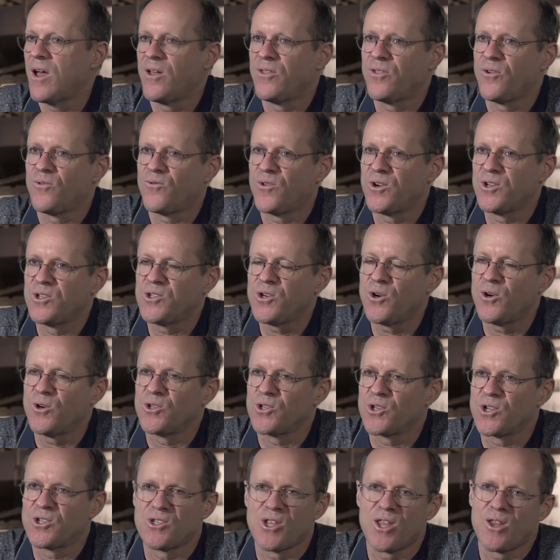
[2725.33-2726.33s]
the free
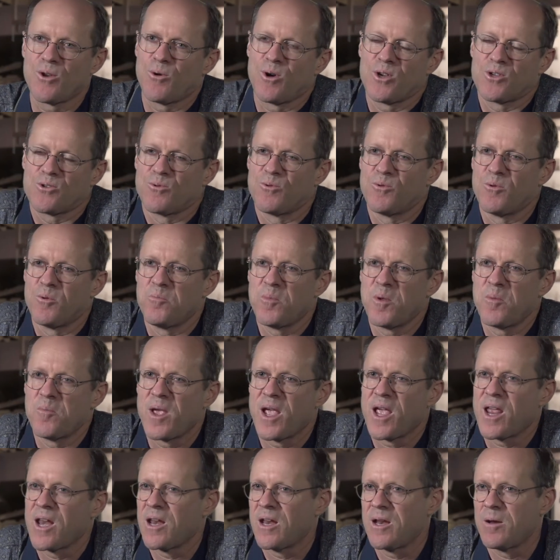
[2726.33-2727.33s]
search, because otherwise we wouldn't be
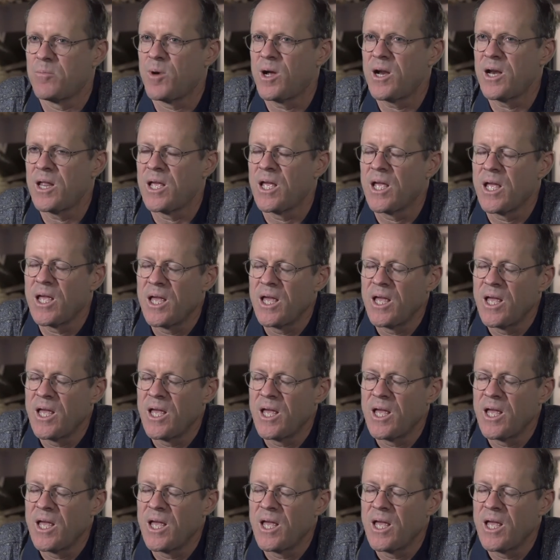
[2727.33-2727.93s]
making any money.